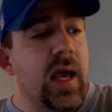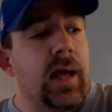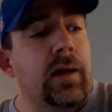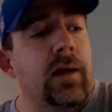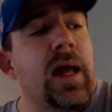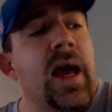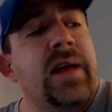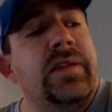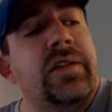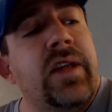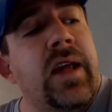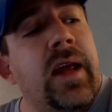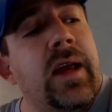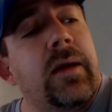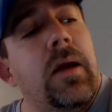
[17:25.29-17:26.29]
And the last
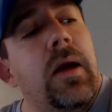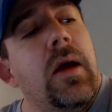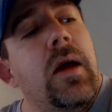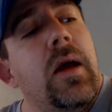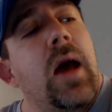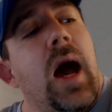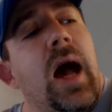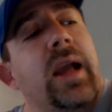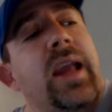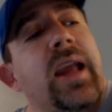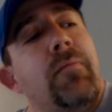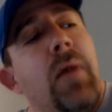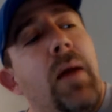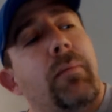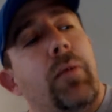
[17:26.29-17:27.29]
thing, I gave
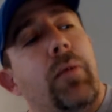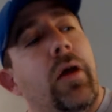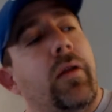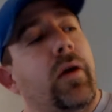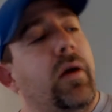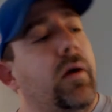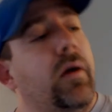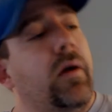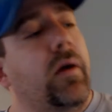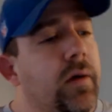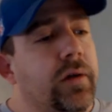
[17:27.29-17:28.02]
my brother,